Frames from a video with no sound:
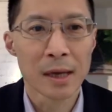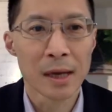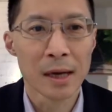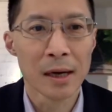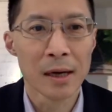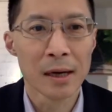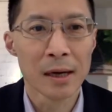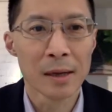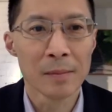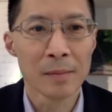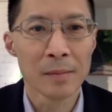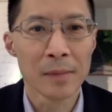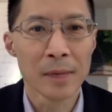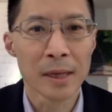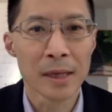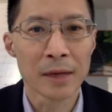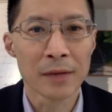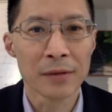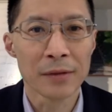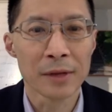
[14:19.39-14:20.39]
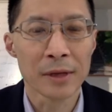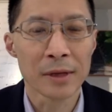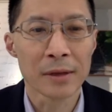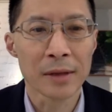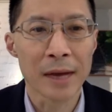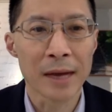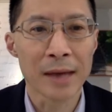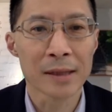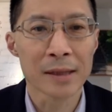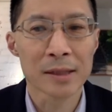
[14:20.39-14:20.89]
Um, and I think
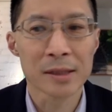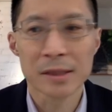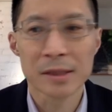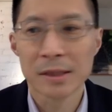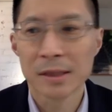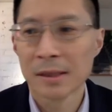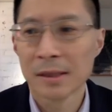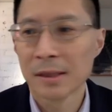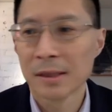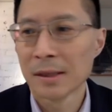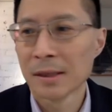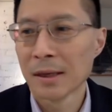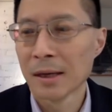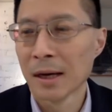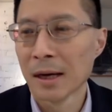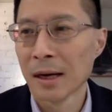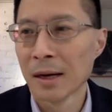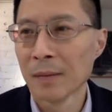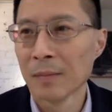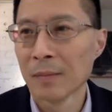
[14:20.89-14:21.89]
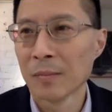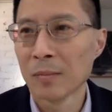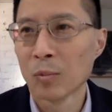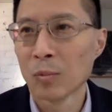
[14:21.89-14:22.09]
that is um,